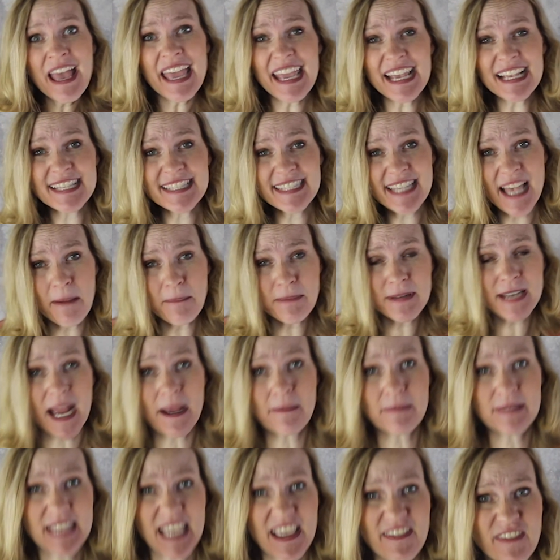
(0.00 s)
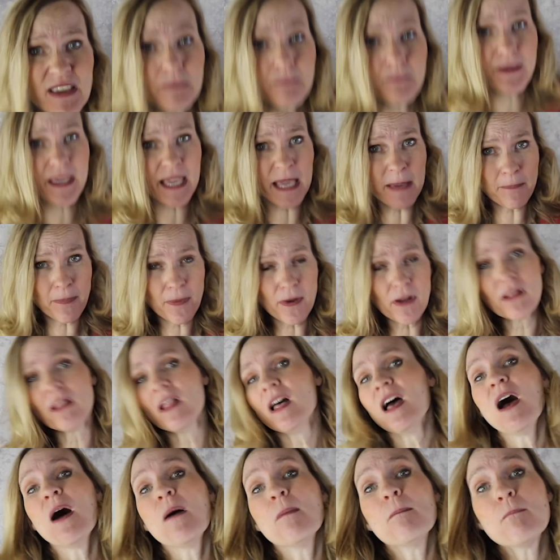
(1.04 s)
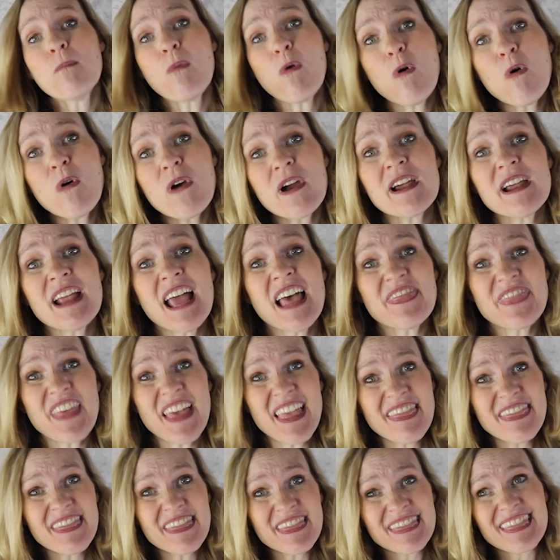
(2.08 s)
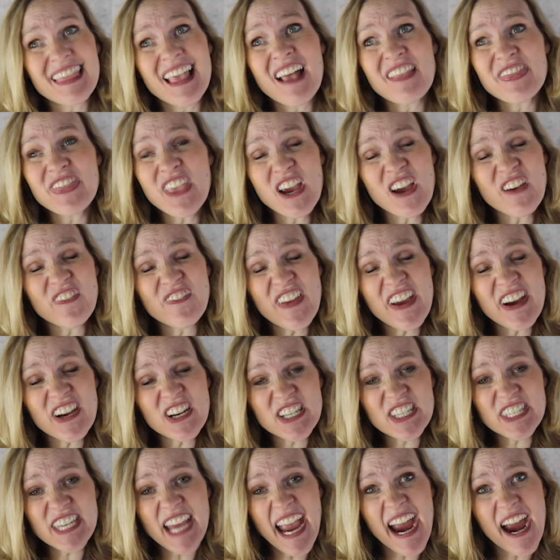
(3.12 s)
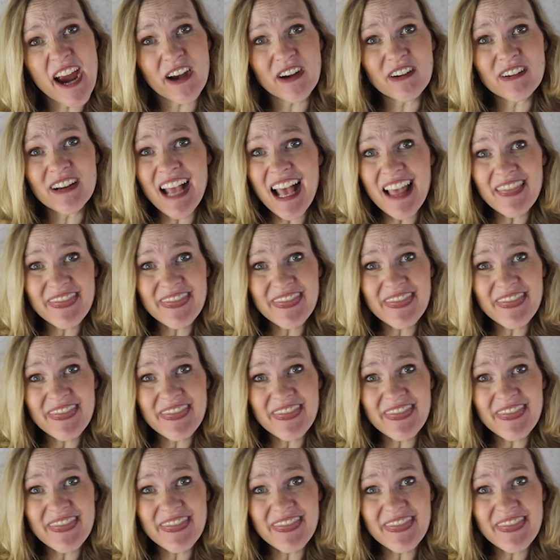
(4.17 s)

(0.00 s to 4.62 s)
is sometimes giving people more than their fair share.